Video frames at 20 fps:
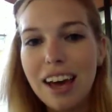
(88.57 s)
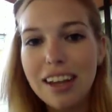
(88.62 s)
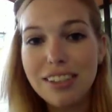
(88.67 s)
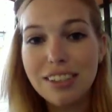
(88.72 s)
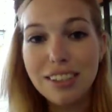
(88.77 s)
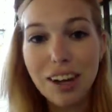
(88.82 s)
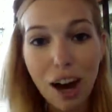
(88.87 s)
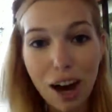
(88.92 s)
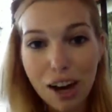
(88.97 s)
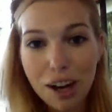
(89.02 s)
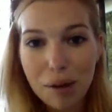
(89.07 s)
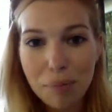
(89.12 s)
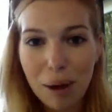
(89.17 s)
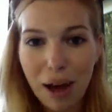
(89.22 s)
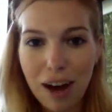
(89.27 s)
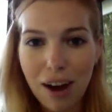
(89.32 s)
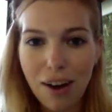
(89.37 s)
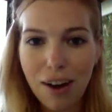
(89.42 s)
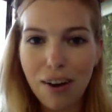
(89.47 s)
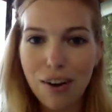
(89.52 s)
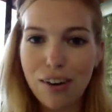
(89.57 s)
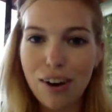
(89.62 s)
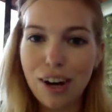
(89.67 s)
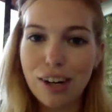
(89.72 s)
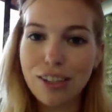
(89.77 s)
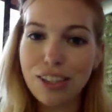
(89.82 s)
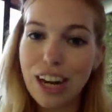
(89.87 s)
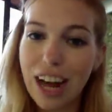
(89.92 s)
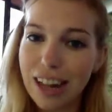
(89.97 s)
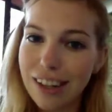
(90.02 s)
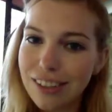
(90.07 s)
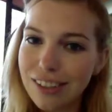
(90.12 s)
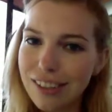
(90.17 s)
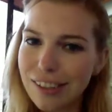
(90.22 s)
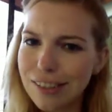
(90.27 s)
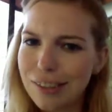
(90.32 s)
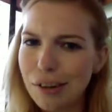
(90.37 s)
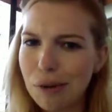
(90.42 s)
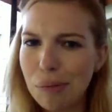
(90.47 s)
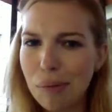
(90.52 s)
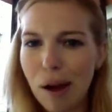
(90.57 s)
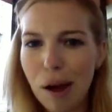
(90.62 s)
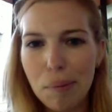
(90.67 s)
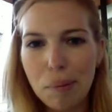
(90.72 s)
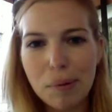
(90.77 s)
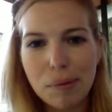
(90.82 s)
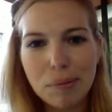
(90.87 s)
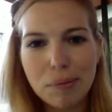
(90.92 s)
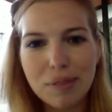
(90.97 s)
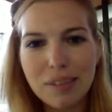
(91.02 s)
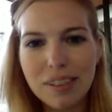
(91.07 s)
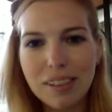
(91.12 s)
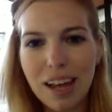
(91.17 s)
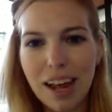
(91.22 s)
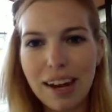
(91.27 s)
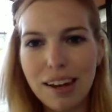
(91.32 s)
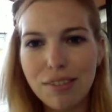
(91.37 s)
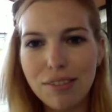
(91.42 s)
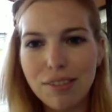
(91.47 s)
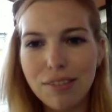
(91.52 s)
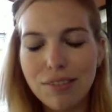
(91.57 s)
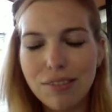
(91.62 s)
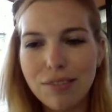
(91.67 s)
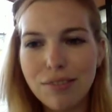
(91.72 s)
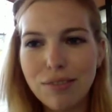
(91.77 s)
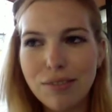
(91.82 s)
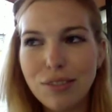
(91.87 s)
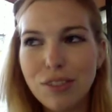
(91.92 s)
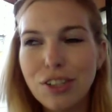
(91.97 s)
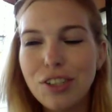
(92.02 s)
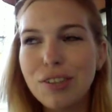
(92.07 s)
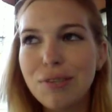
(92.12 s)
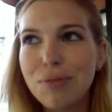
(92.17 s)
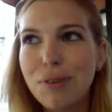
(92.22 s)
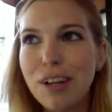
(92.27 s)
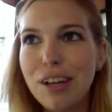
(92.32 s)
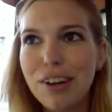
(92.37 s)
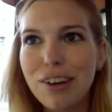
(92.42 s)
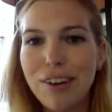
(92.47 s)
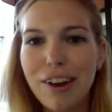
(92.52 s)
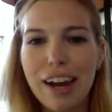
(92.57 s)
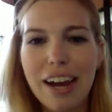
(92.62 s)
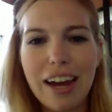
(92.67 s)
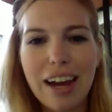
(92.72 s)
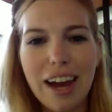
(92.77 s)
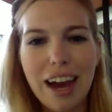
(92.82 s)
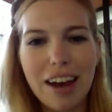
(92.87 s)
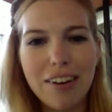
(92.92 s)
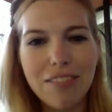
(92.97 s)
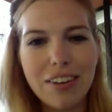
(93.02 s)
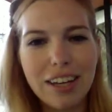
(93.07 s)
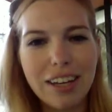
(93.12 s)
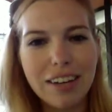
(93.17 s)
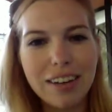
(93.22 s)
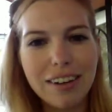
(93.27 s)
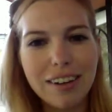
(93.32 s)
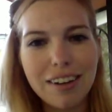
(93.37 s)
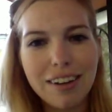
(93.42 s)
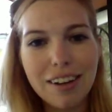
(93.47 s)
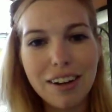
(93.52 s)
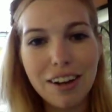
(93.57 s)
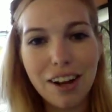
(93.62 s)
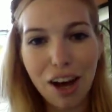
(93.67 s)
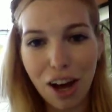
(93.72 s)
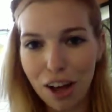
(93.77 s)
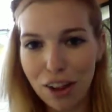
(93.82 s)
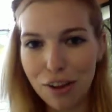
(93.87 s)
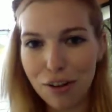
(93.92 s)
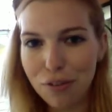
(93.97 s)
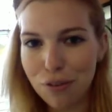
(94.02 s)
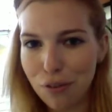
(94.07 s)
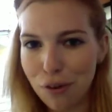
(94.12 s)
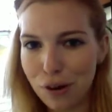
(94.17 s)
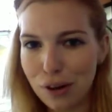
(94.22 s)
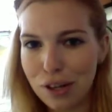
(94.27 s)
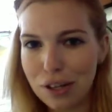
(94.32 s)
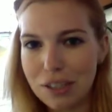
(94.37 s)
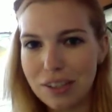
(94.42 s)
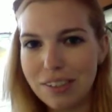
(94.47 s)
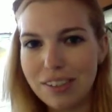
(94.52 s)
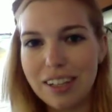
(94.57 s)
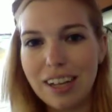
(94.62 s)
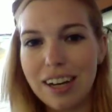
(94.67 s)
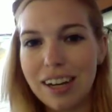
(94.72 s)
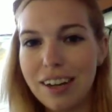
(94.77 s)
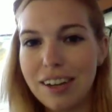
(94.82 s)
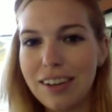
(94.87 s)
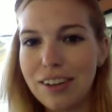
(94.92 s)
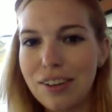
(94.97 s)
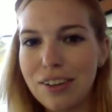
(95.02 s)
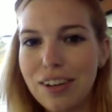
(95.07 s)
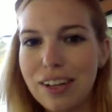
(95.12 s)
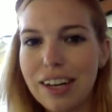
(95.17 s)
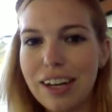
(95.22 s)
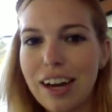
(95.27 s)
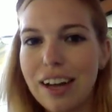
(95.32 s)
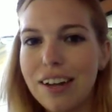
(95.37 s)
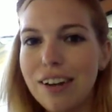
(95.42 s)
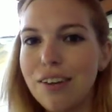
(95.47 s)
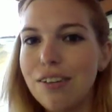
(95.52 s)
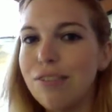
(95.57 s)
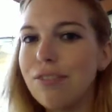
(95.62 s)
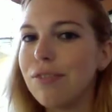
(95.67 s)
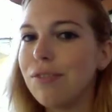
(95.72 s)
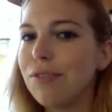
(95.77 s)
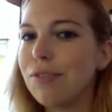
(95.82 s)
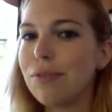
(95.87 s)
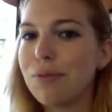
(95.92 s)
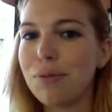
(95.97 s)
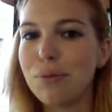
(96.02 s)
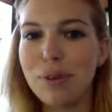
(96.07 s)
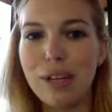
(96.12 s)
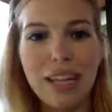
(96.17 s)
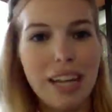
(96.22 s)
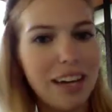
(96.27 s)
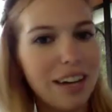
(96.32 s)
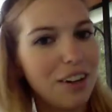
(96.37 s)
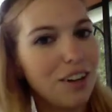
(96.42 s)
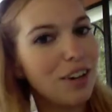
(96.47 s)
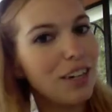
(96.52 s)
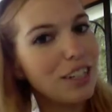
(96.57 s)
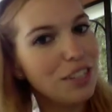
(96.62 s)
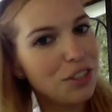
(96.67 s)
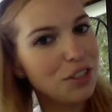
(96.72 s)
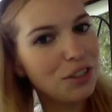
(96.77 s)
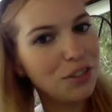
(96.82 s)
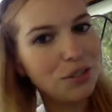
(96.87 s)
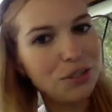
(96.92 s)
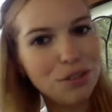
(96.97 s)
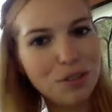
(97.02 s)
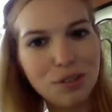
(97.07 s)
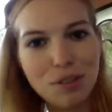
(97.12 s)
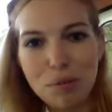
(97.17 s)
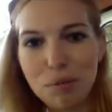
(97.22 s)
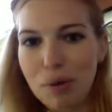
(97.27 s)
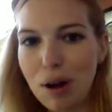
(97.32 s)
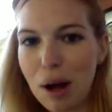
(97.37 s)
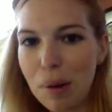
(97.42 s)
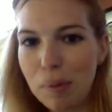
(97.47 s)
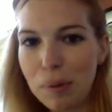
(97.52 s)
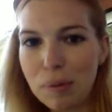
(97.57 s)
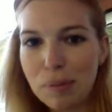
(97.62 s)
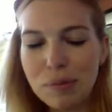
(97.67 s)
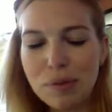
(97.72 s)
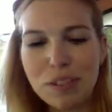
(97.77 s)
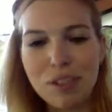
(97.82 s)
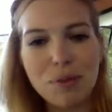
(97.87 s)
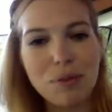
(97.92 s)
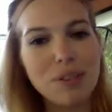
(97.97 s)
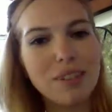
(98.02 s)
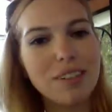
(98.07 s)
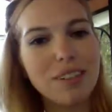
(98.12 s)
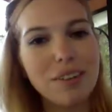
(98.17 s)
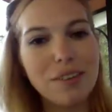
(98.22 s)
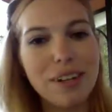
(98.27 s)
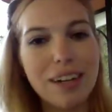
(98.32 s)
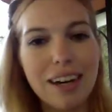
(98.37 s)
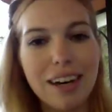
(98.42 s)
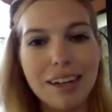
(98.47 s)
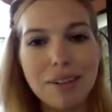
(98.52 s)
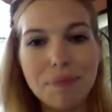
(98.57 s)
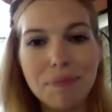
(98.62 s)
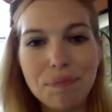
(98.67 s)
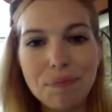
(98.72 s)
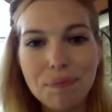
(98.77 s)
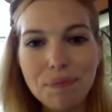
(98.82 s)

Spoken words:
talk about our challenges and our problems, and it was just really great having other foreigners there that you can kind of relate your issues or problems or what's going on.